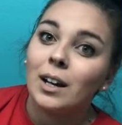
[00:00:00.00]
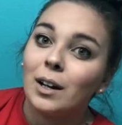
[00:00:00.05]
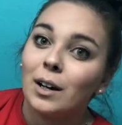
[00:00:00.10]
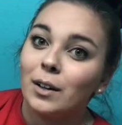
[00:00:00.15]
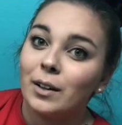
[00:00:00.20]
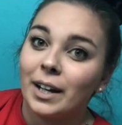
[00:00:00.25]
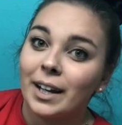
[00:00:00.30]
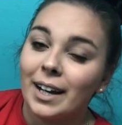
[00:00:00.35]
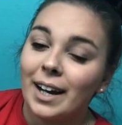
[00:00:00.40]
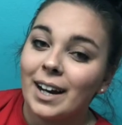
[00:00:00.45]

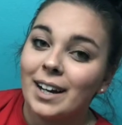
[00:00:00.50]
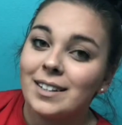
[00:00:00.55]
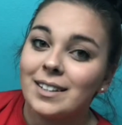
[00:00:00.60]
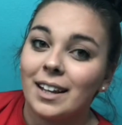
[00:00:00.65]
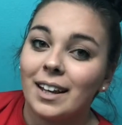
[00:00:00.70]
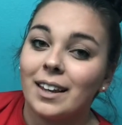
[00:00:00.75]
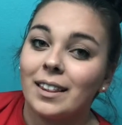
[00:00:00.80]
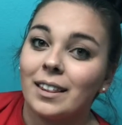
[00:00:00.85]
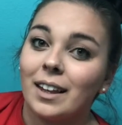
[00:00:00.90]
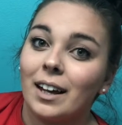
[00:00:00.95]
Okay guys,
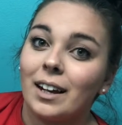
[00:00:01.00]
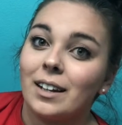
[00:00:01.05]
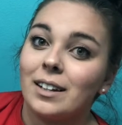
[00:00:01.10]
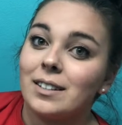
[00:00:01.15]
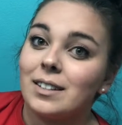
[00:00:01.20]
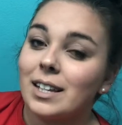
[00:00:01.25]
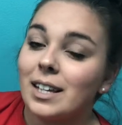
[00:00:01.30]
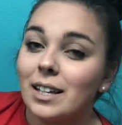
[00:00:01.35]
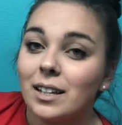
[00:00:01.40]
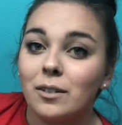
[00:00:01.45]
and that
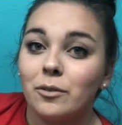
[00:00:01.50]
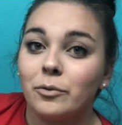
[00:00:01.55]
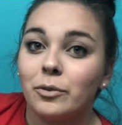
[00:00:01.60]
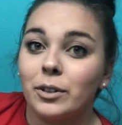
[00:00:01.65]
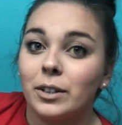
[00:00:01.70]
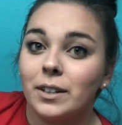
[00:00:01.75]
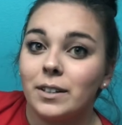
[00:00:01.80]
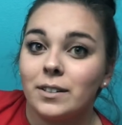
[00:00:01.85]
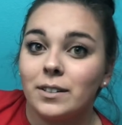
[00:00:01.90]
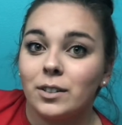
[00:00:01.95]
is it
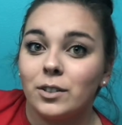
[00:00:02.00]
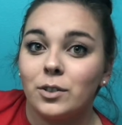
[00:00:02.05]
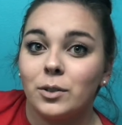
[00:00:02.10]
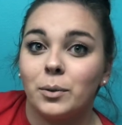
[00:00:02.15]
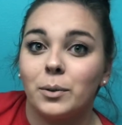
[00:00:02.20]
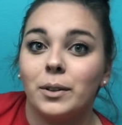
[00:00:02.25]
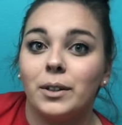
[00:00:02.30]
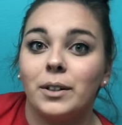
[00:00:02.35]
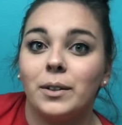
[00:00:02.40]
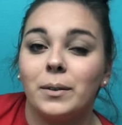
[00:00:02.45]
for this
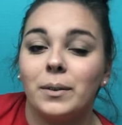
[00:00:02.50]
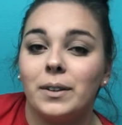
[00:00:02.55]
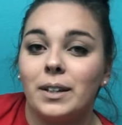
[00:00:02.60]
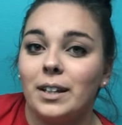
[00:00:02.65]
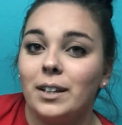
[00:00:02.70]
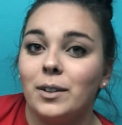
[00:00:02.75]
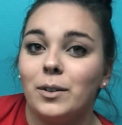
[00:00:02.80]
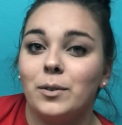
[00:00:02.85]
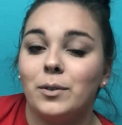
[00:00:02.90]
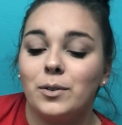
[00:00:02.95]
tutorial.
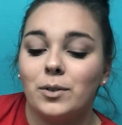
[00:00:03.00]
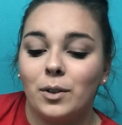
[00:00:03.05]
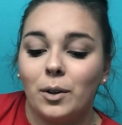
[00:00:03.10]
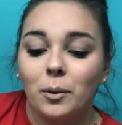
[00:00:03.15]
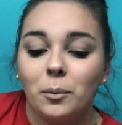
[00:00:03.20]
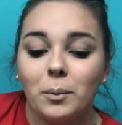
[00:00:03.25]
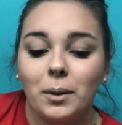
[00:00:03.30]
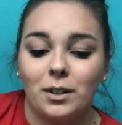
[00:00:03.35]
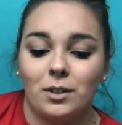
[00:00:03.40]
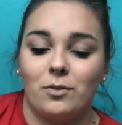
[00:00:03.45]
Thank you
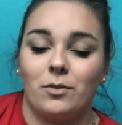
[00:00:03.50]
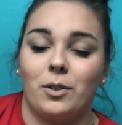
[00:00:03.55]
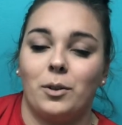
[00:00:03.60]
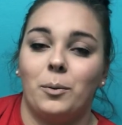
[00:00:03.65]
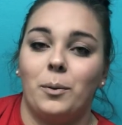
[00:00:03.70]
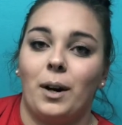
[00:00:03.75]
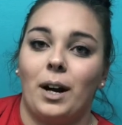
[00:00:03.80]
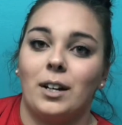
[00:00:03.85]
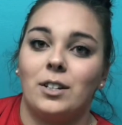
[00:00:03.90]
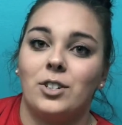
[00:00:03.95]
so much for
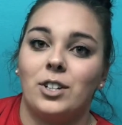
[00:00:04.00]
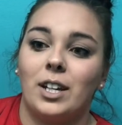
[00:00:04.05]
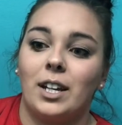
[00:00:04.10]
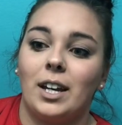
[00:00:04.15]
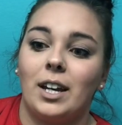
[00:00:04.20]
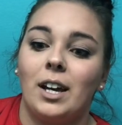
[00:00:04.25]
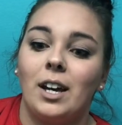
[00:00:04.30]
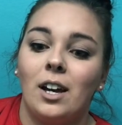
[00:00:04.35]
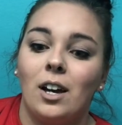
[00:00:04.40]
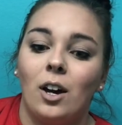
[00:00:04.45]

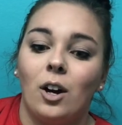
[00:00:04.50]
watching.